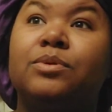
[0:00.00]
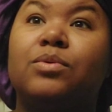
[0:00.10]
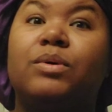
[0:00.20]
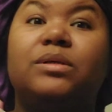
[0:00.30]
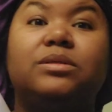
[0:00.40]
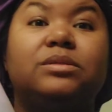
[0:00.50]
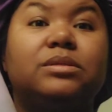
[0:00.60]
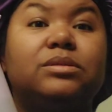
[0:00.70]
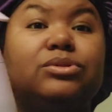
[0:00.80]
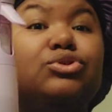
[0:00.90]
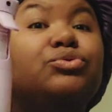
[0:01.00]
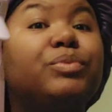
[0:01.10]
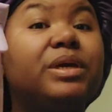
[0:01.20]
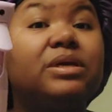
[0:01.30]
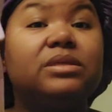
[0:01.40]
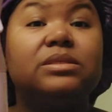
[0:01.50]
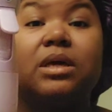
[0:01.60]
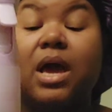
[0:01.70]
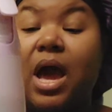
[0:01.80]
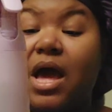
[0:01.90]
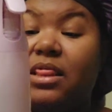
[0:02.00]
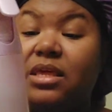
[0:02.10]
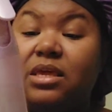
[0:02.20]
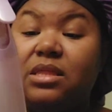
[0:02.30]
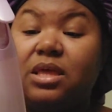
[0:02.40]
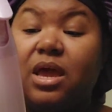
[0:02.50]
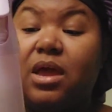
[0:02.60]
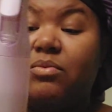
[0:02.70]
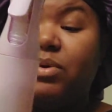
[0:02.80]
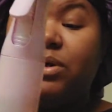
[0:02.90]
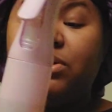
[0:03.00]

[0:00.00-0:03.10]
what is this, 2 weeks. I think that when